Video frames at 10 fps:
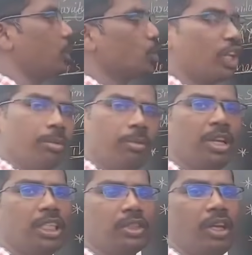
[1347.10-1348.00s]
So
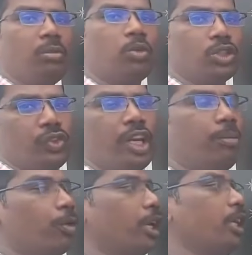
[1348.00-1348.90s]
remember this one, most very
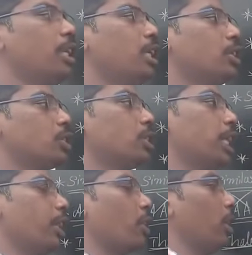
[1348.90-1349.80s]
important. So
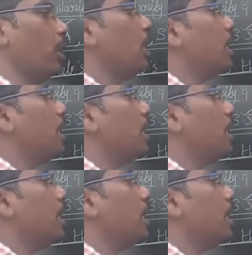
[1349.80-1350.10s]
centroid.